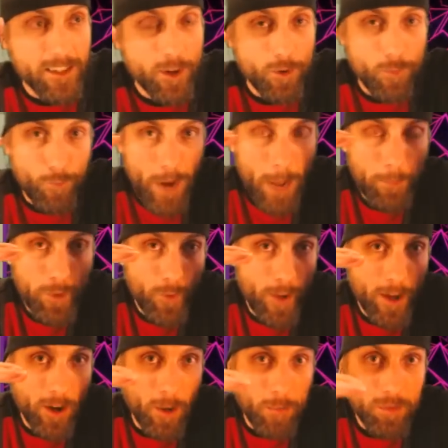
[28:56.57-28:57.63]
wrapped
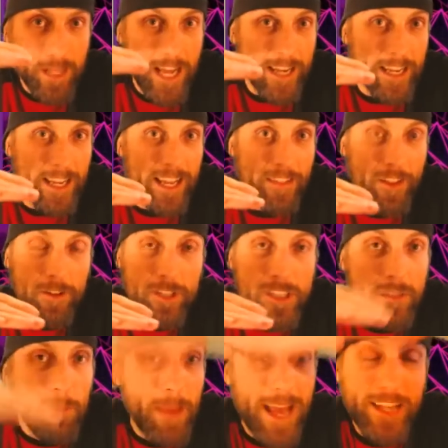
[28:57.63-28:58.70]
around our planet, and they'll
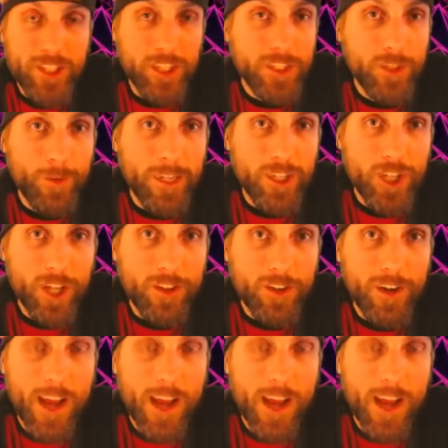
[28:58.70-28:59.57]
smash into each other